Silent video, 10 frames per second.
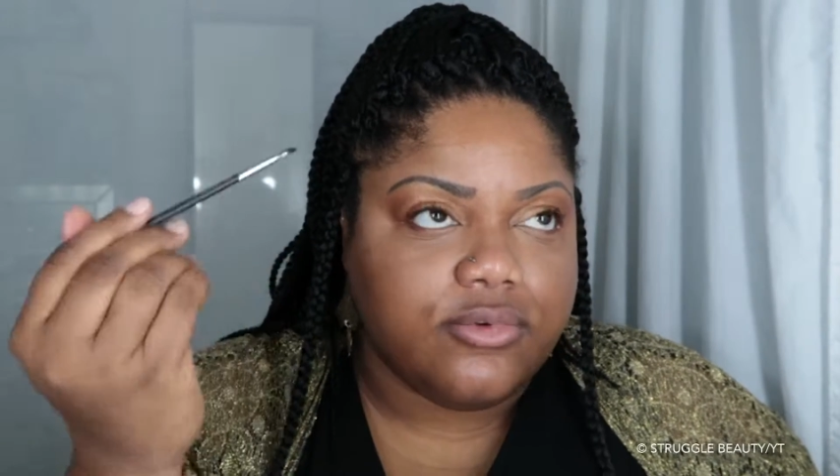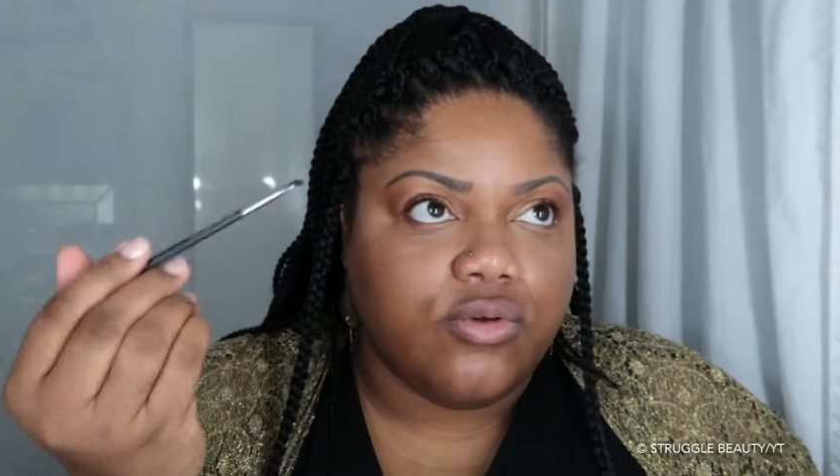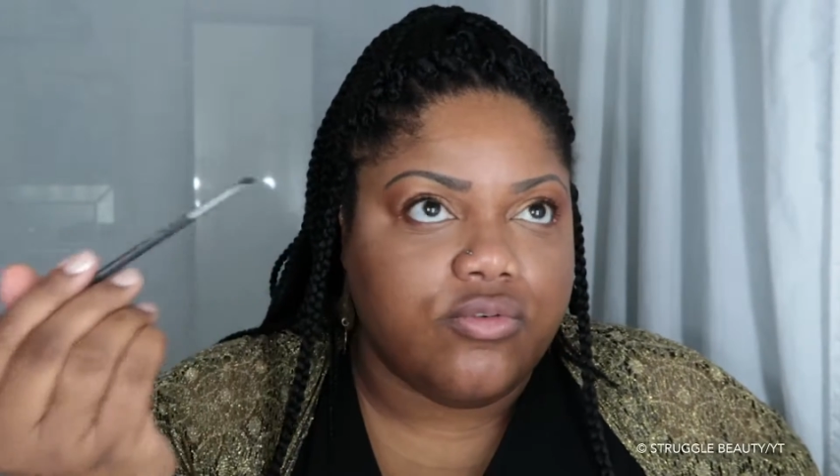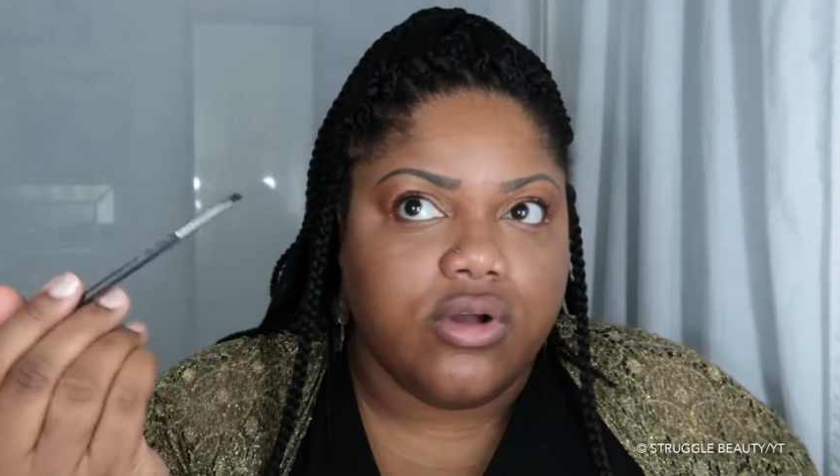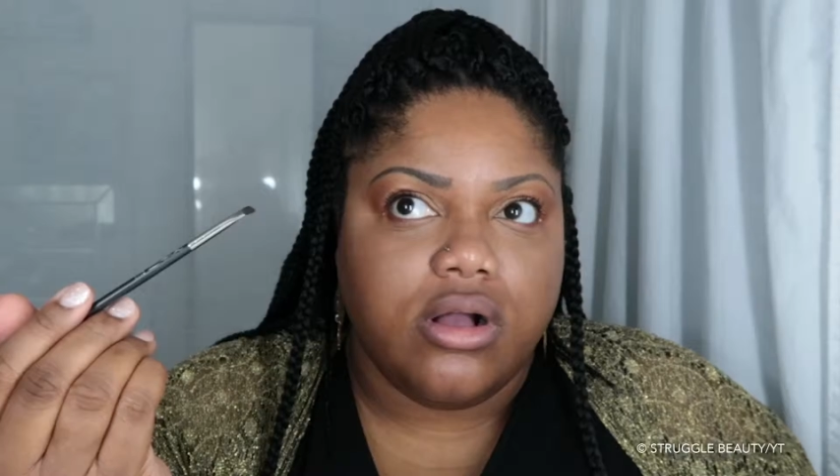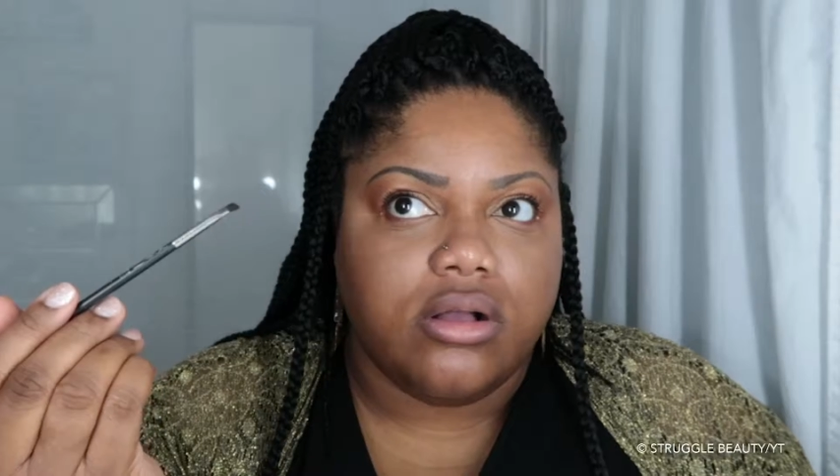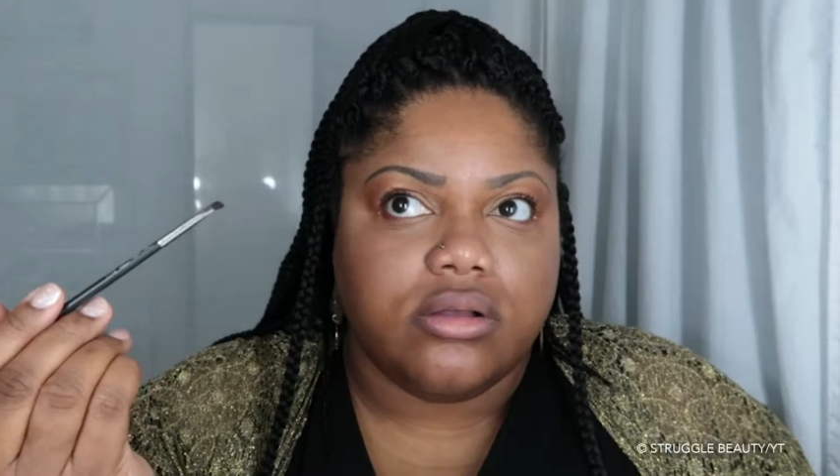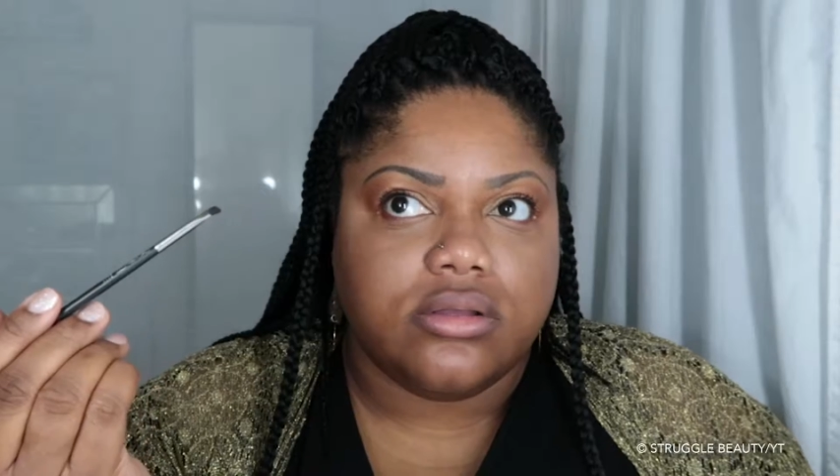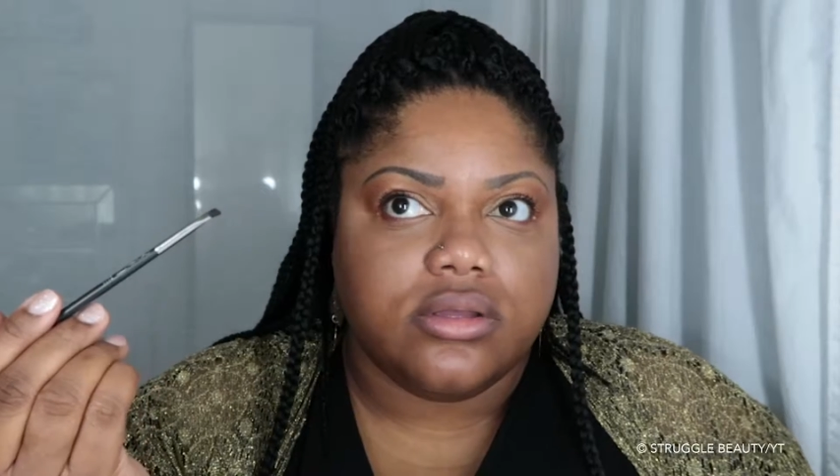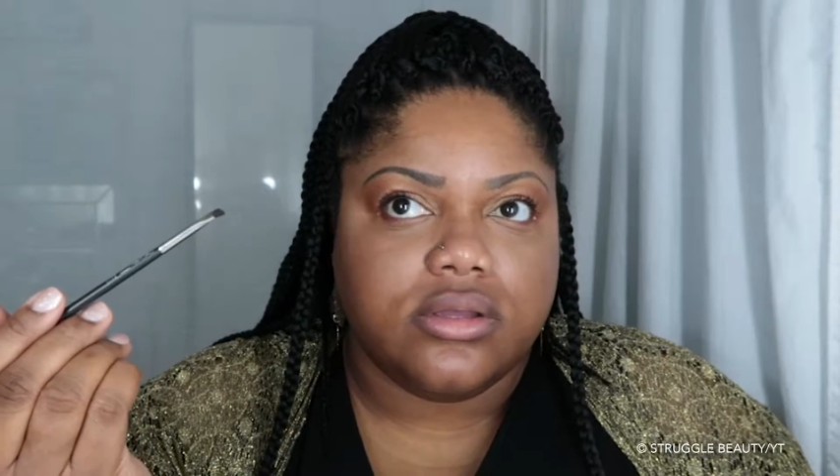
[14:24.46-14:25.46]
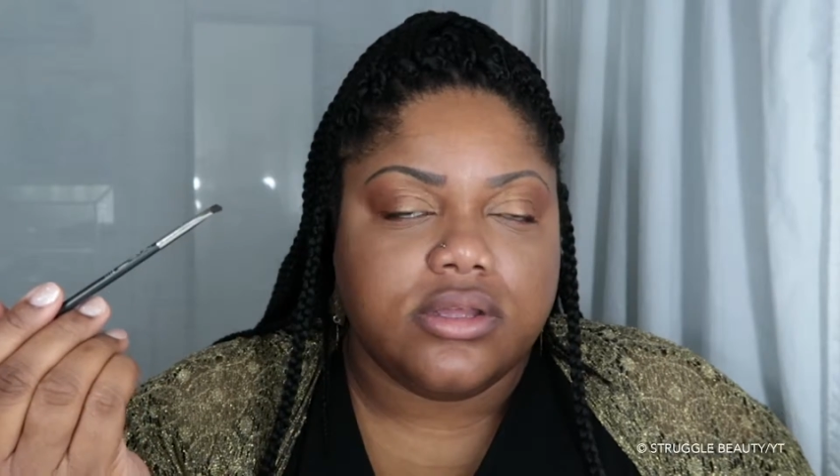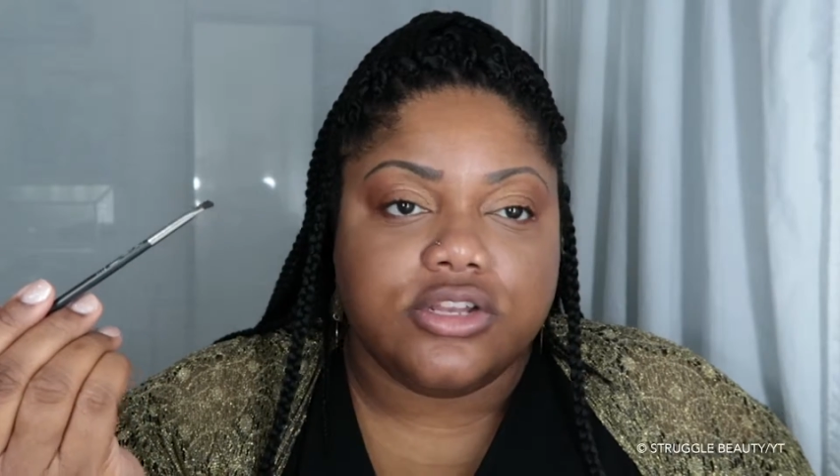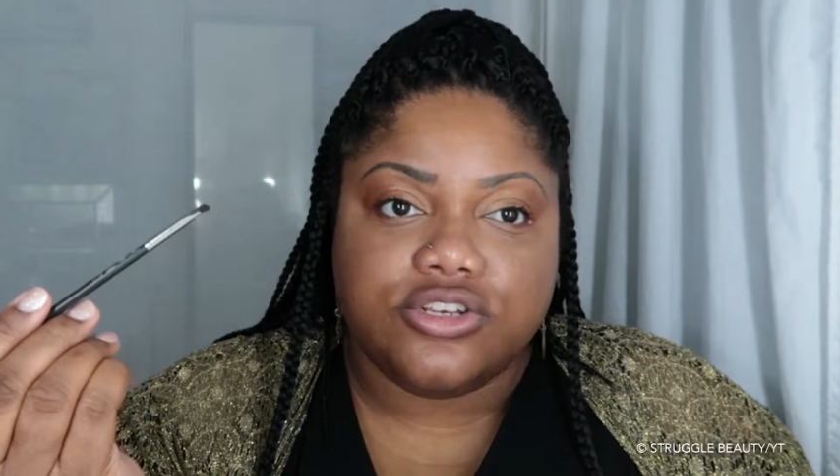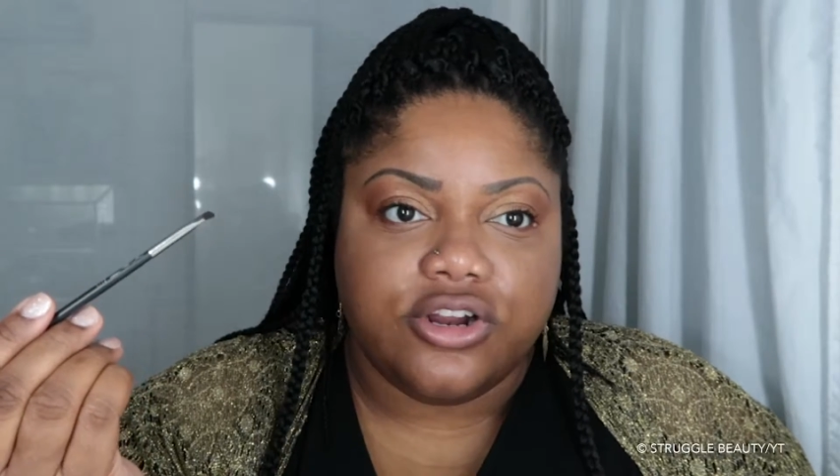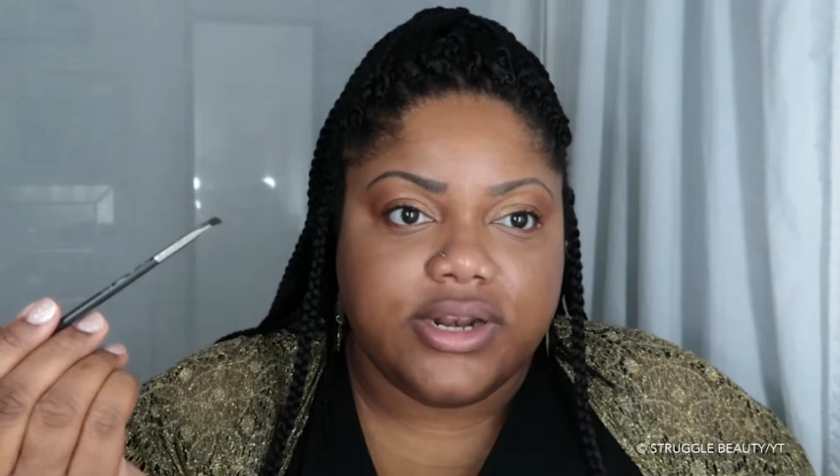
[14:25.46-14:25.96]
overall
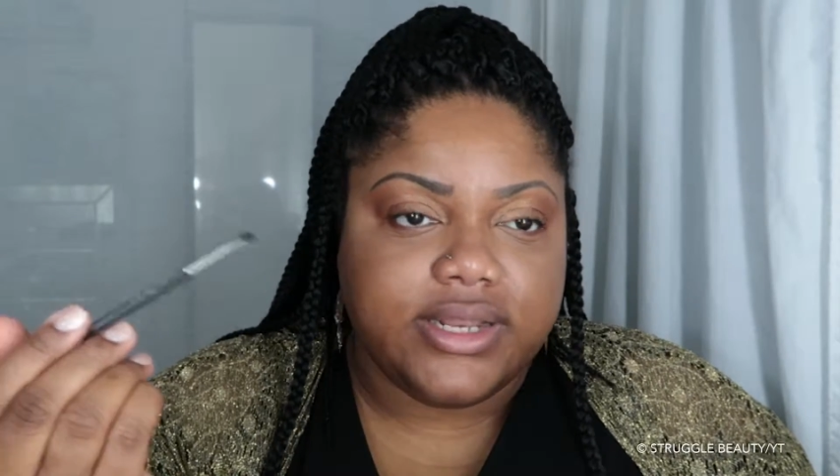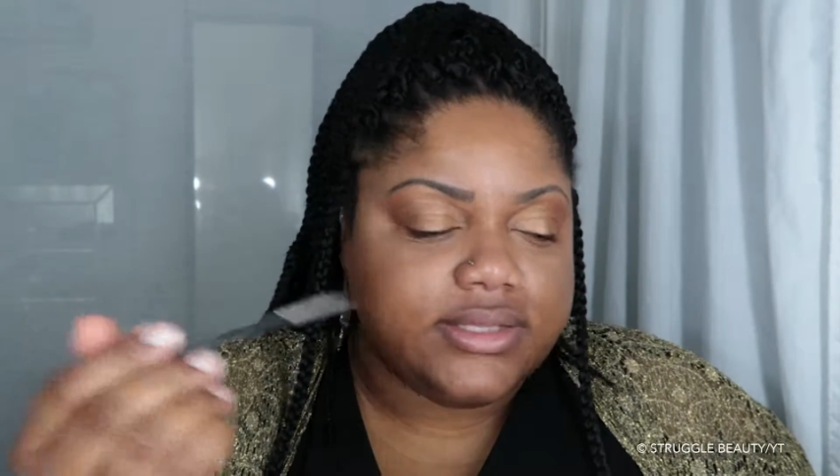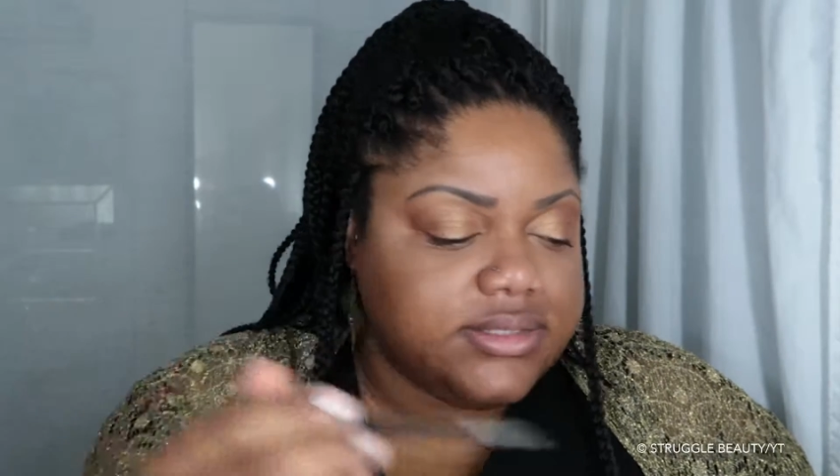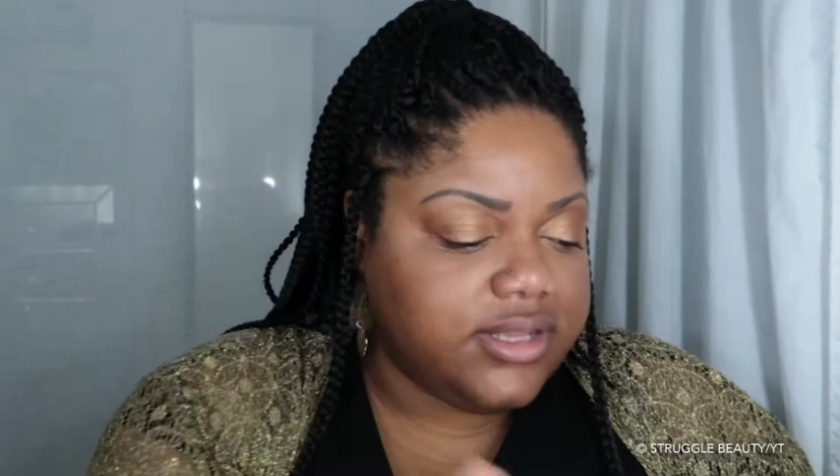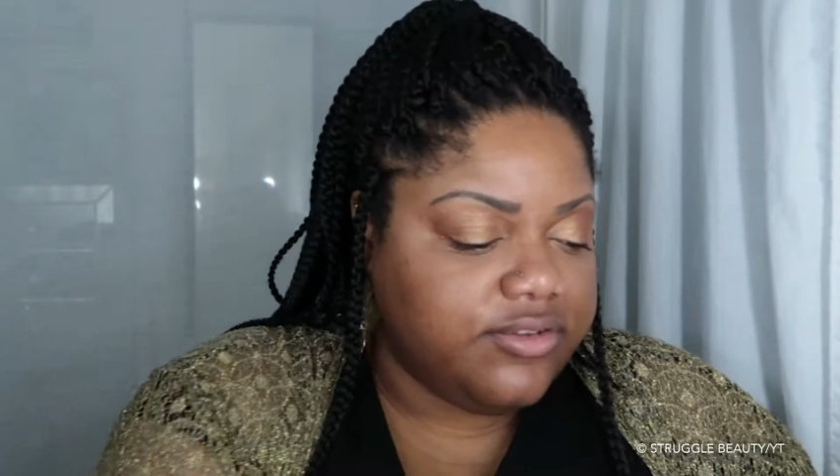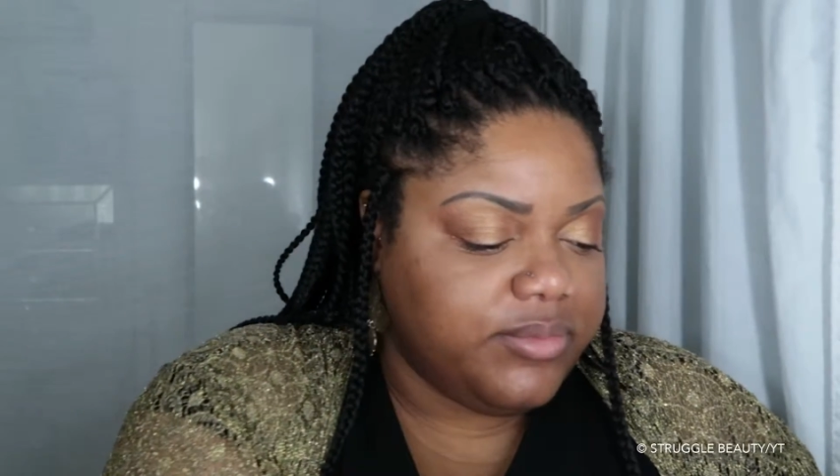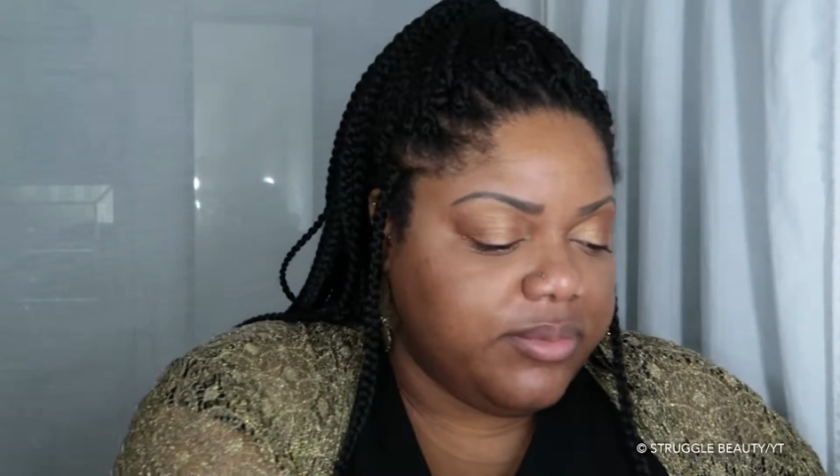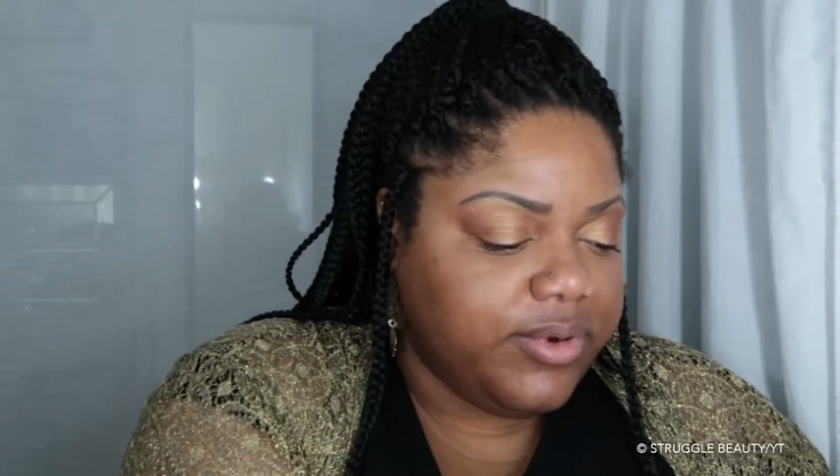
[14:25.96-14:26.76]
darkness of my